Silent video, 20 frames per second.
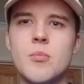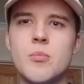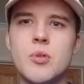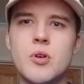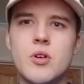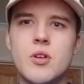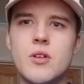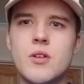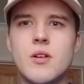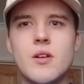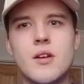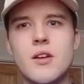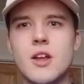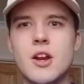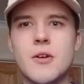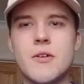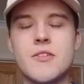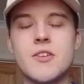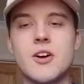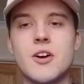But,
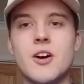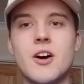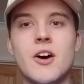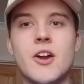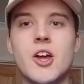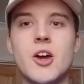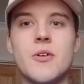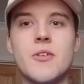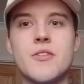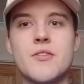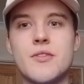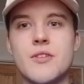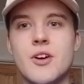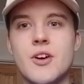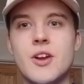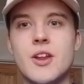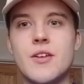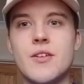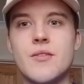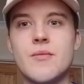you know, I know it's
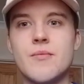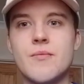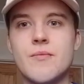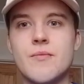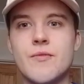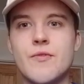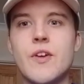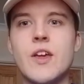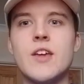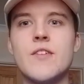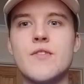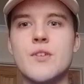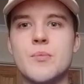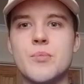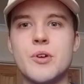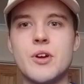only FIFA,